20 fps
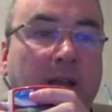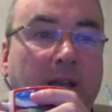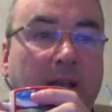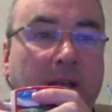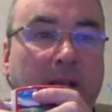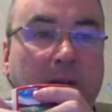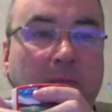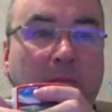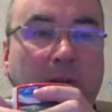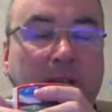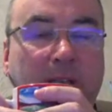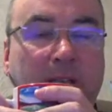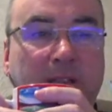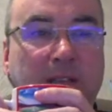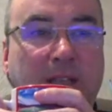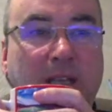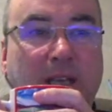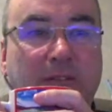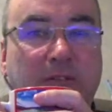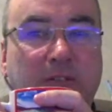When this
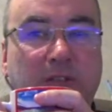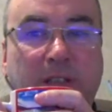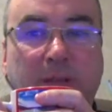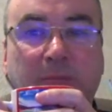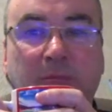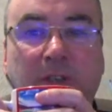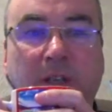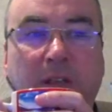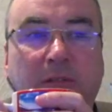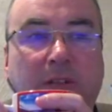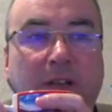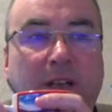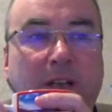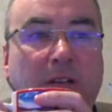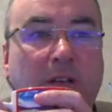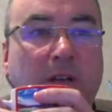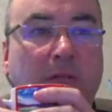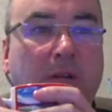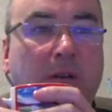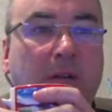live stream's over, I'll
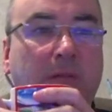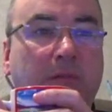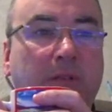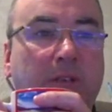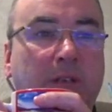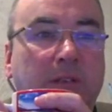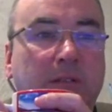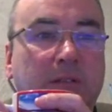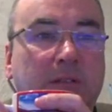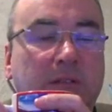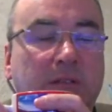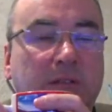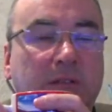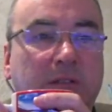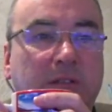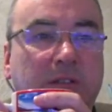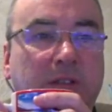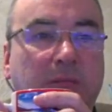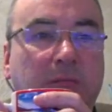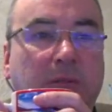go over and
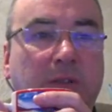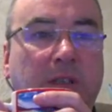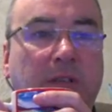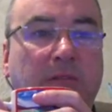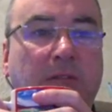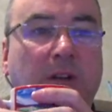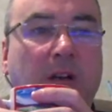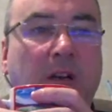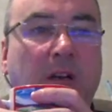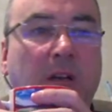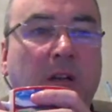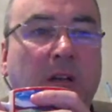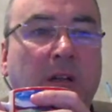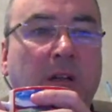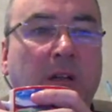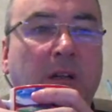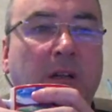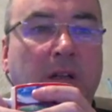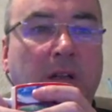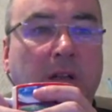see what they've got.
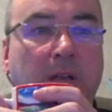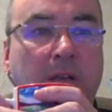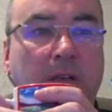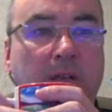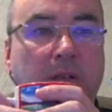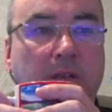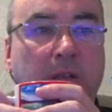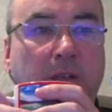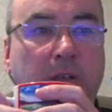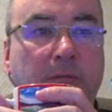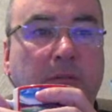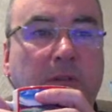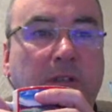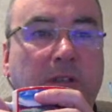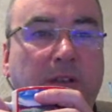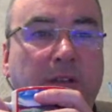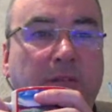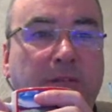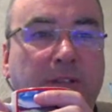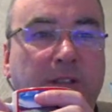Luke, do
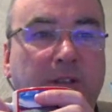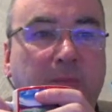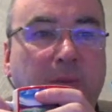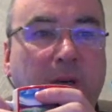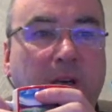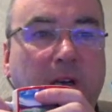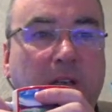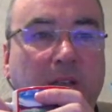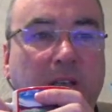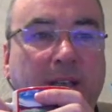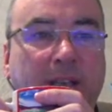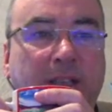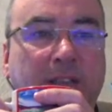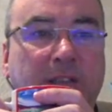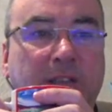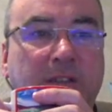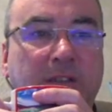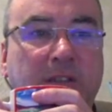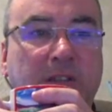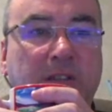you fish Park
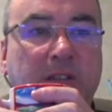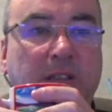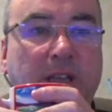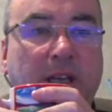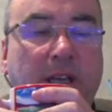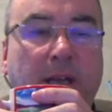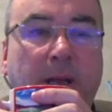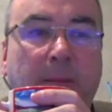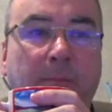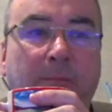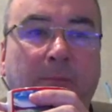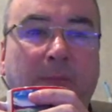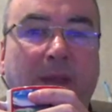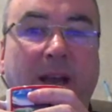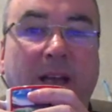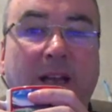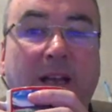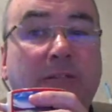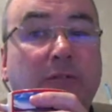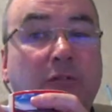Lakes?
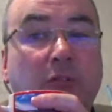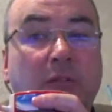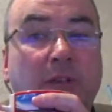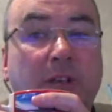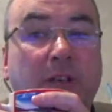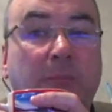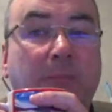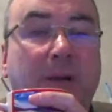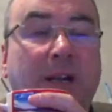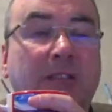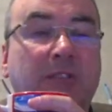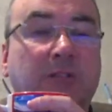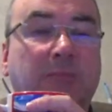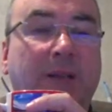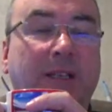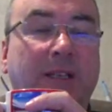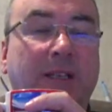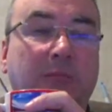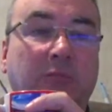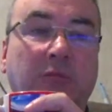I have done in the past,
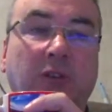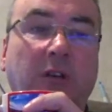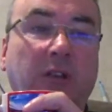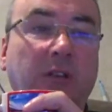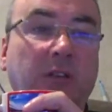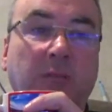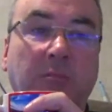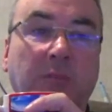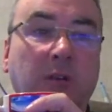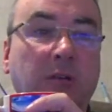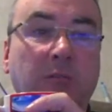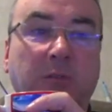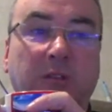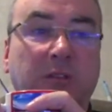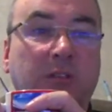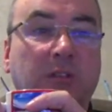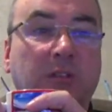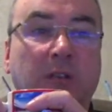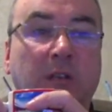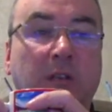mate. I'm not at the
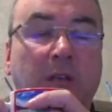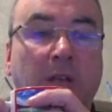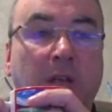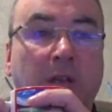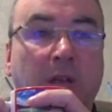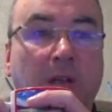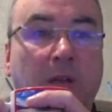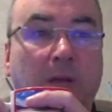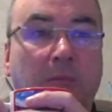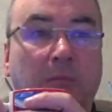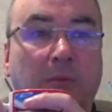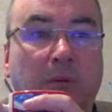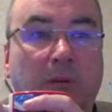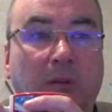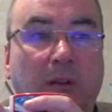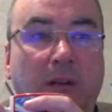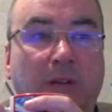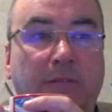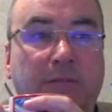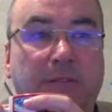moment, but
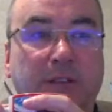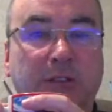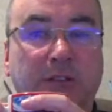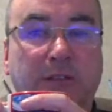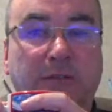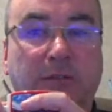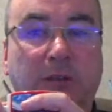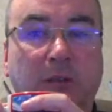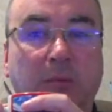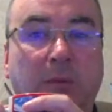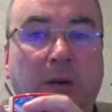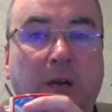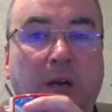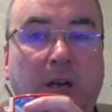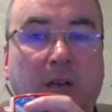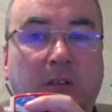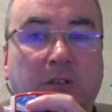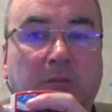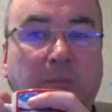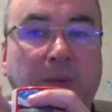I've fished a few
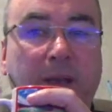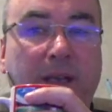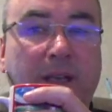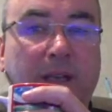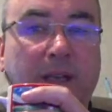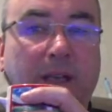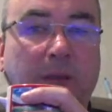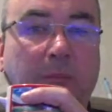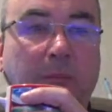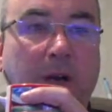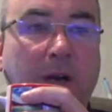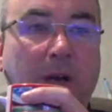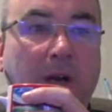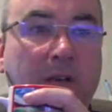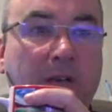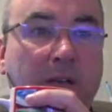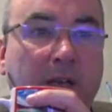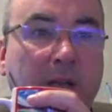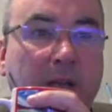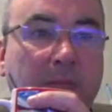parks. Birkenhead
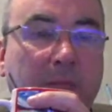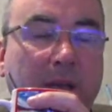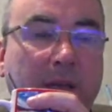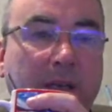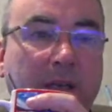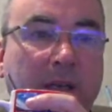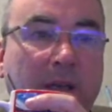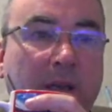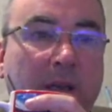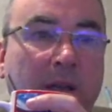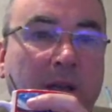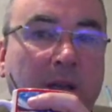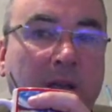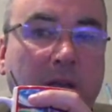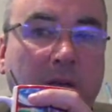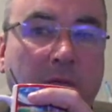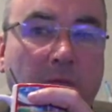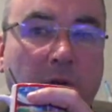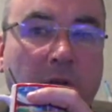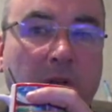Park near me,
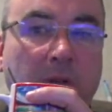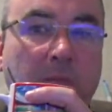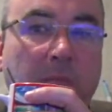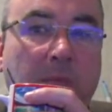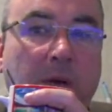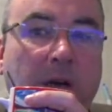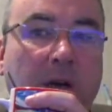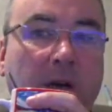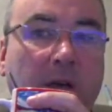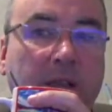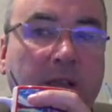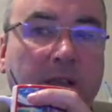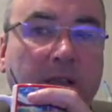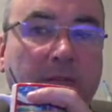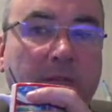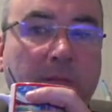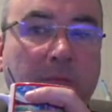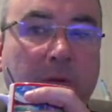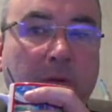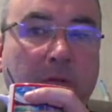Walton Park in
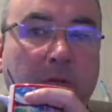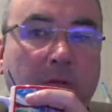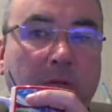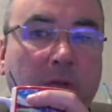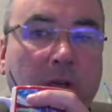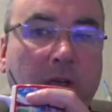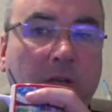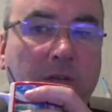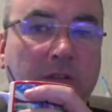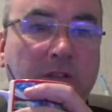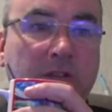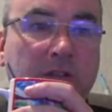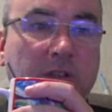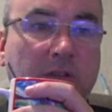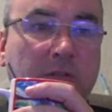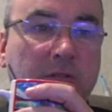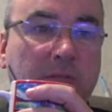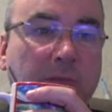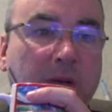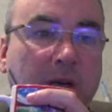Liverpool,
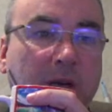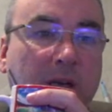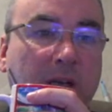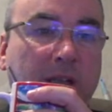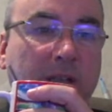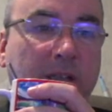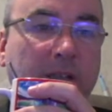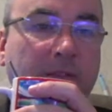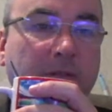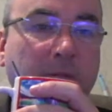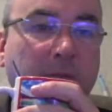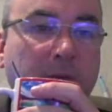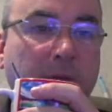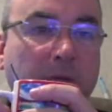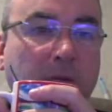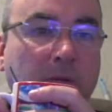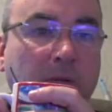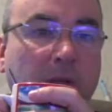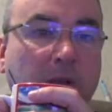Calderstones Park in Liverpool.